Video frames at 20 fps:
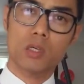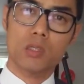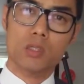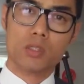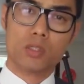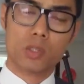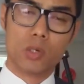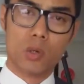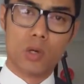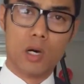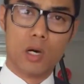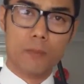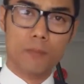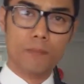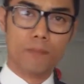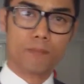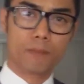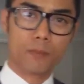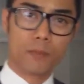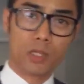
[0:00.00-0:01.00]

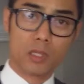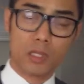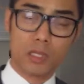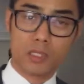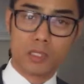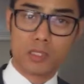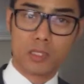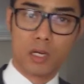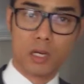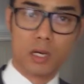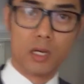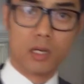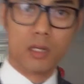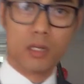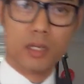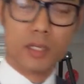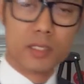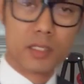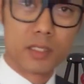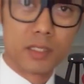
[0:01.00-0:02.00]
So let's
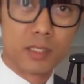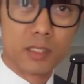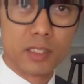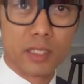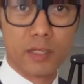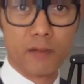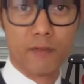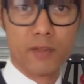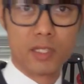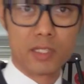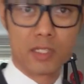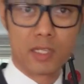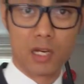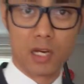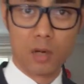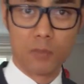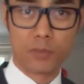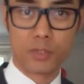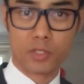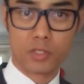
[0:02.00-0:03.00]
see if this
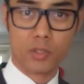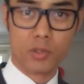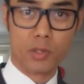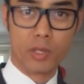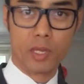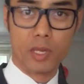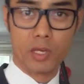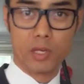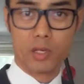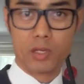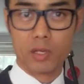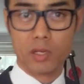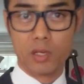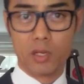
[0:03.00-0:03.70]
helps to get